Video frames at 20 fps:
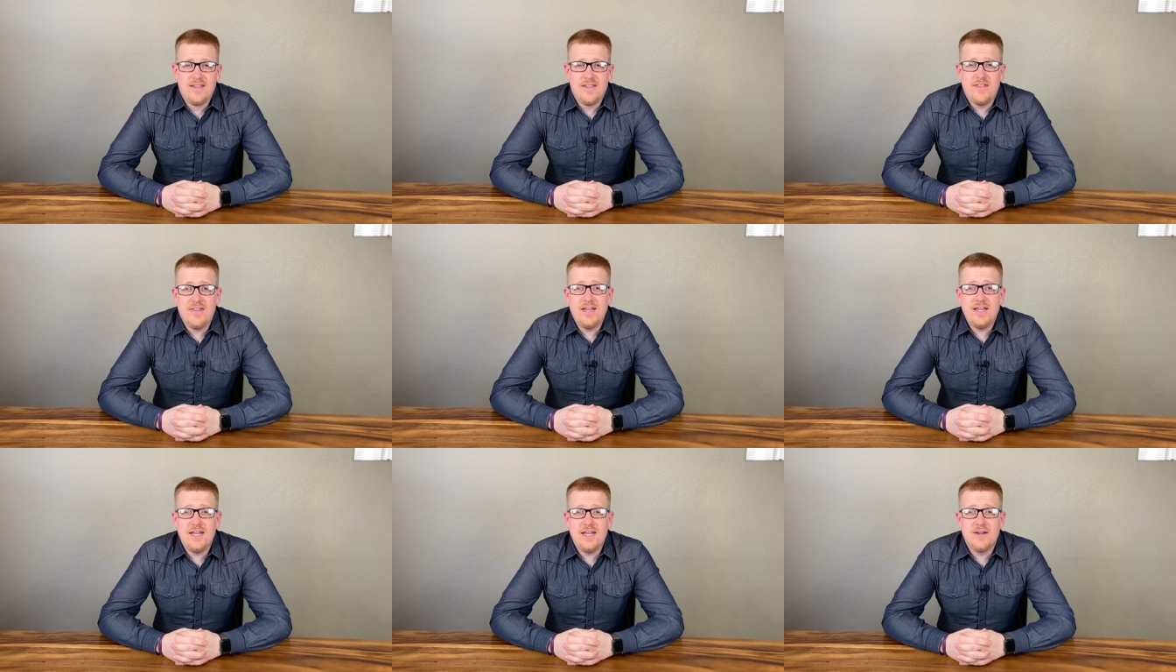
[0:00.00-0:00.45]

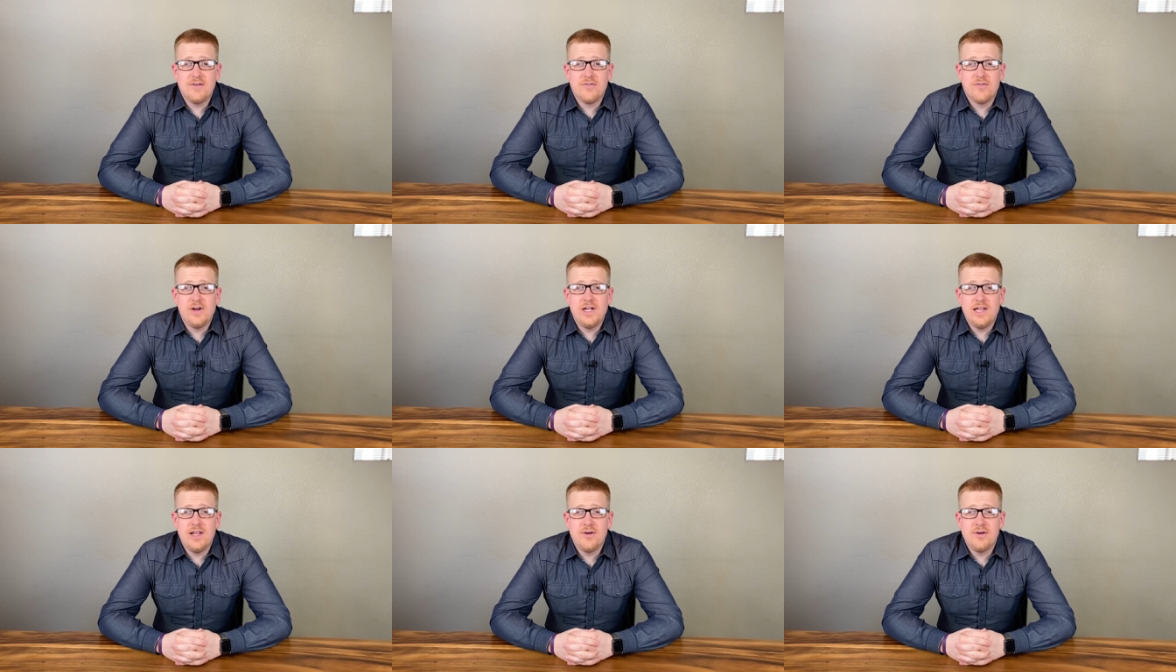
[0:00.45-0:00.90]
Thinking of
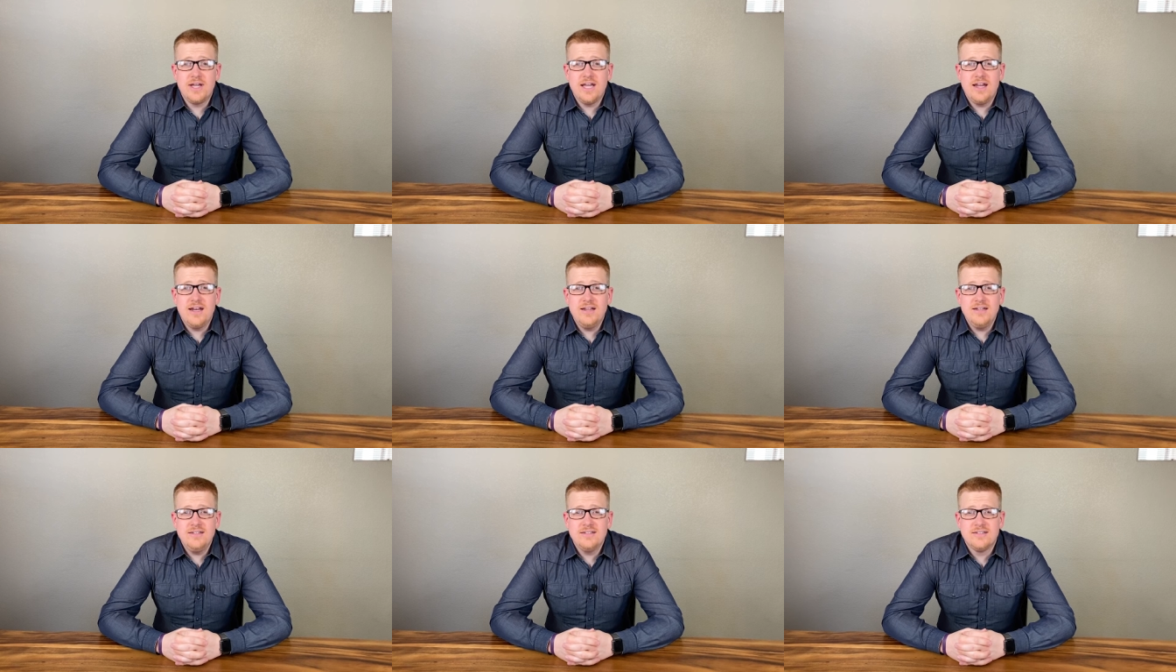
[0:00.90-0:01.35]

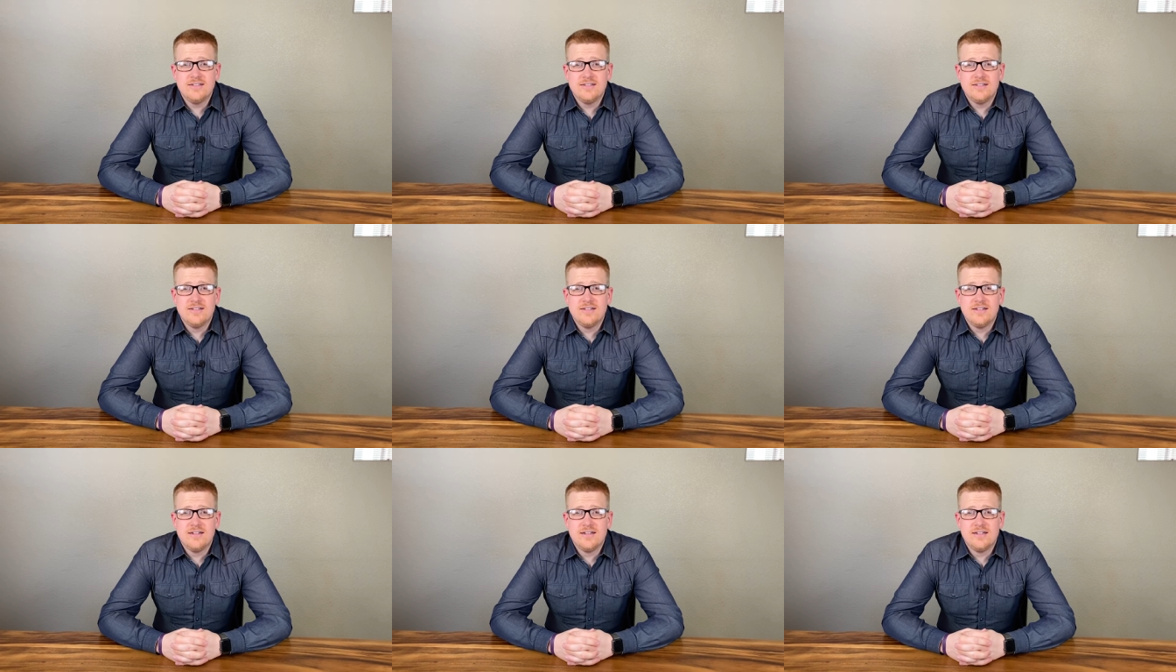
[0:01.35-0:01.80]
relocating?
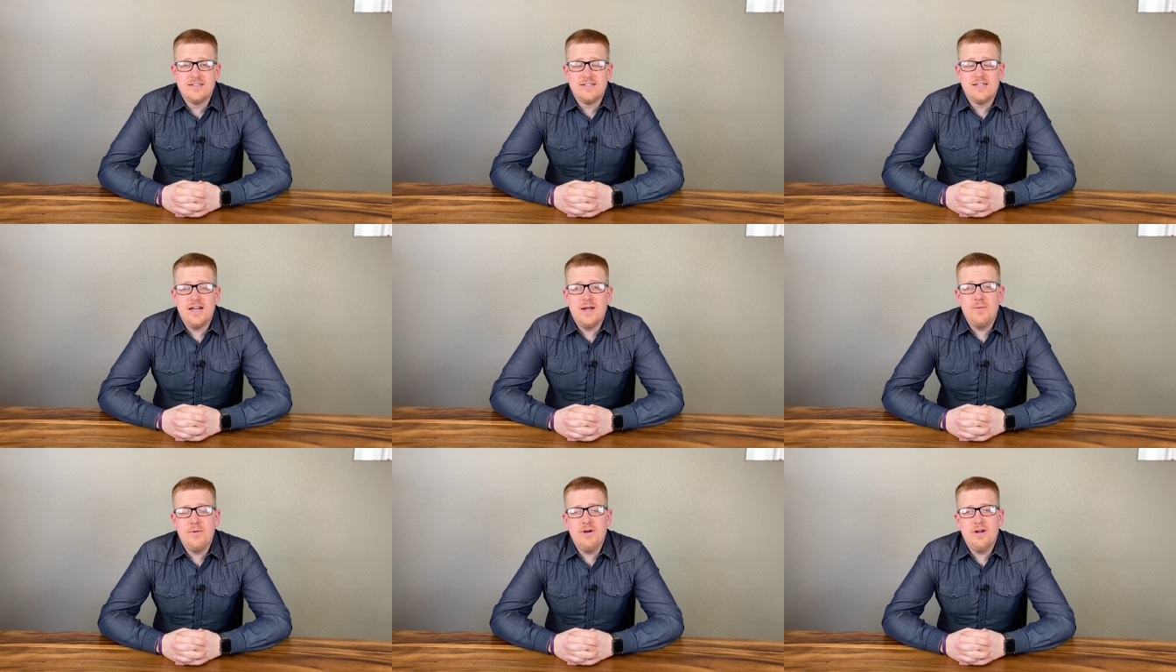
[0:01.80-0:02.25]

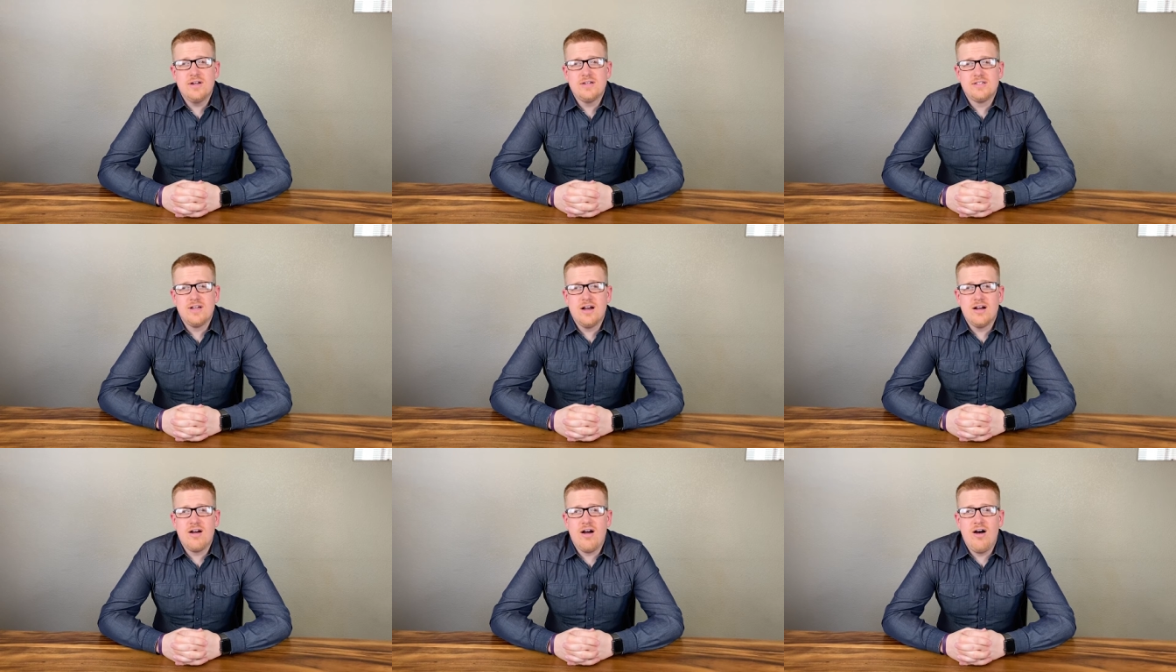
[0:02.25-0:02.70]
Today we're going to
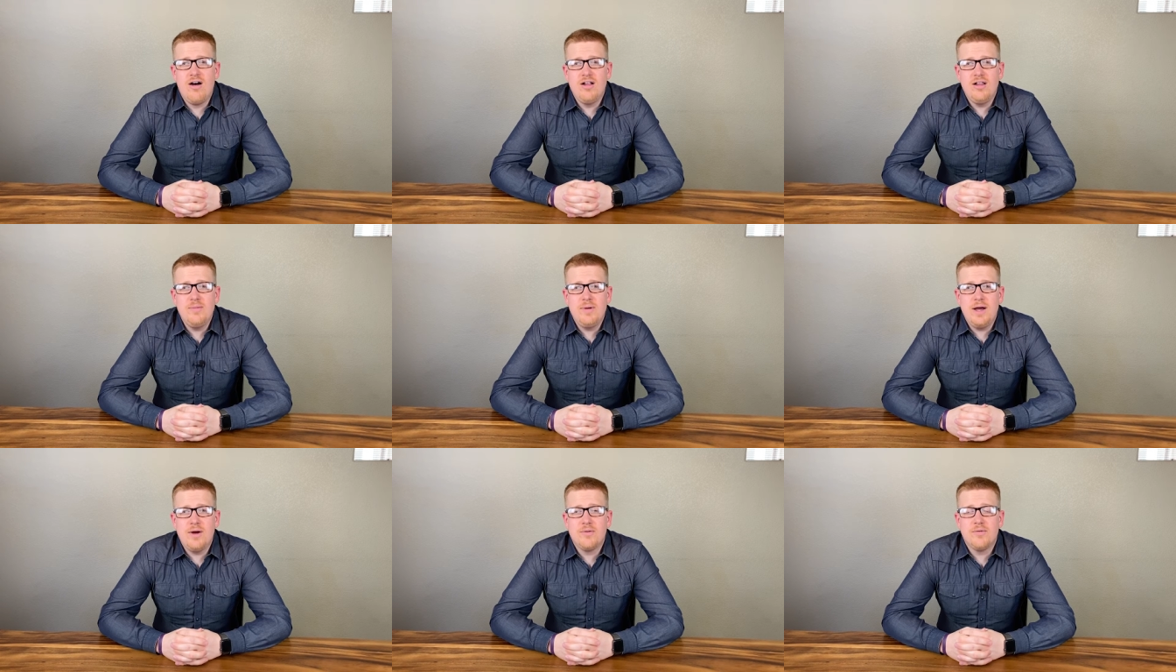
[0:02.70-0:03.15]
talk all
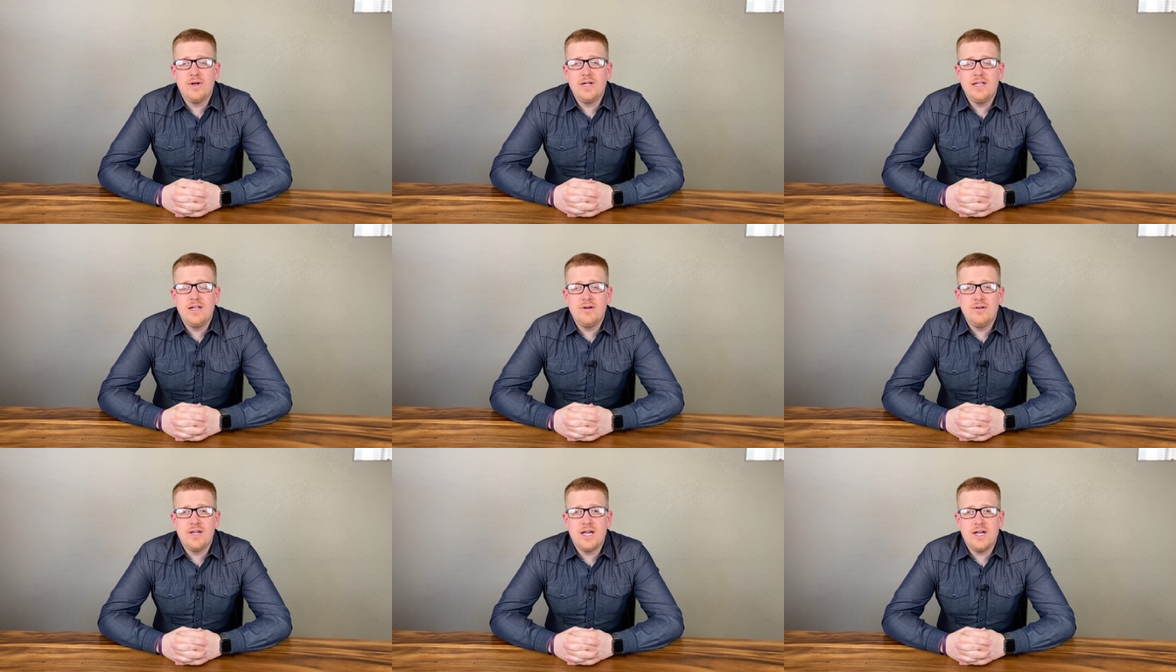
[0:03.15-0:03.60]
about
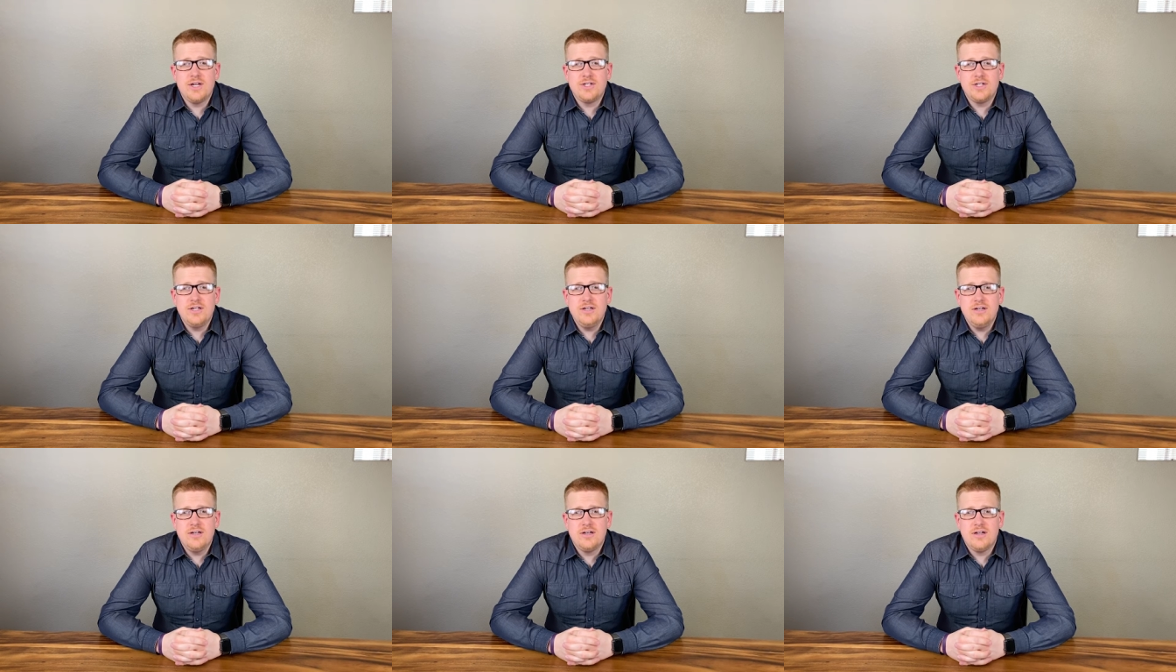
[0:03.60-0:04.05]

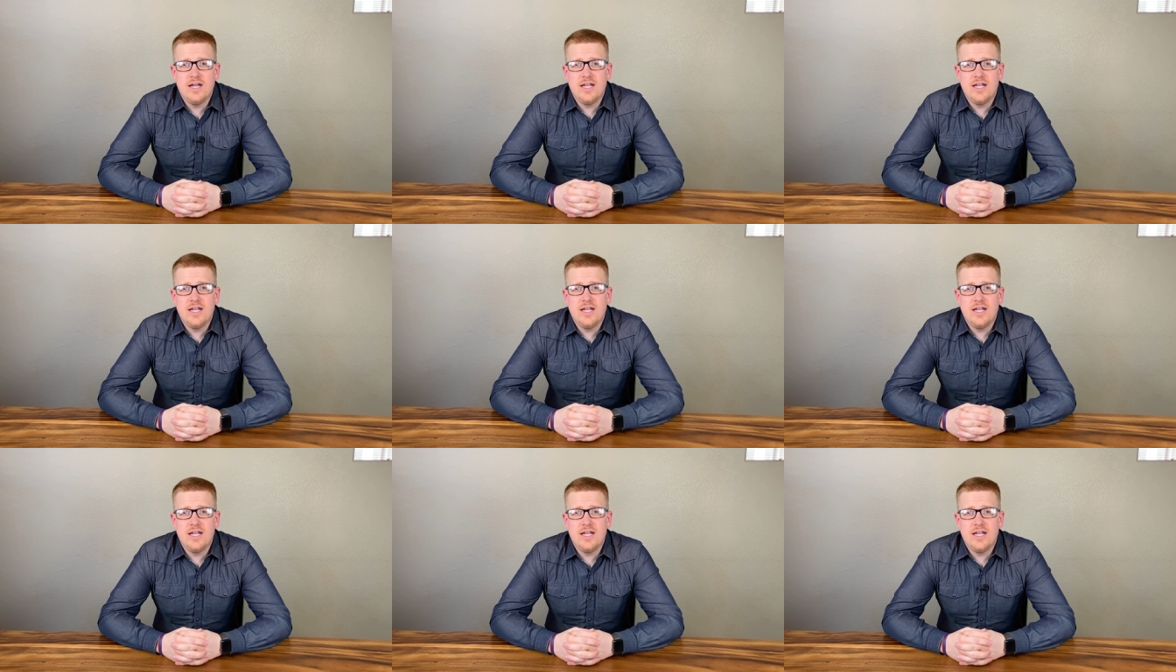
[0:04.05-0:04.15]
relocation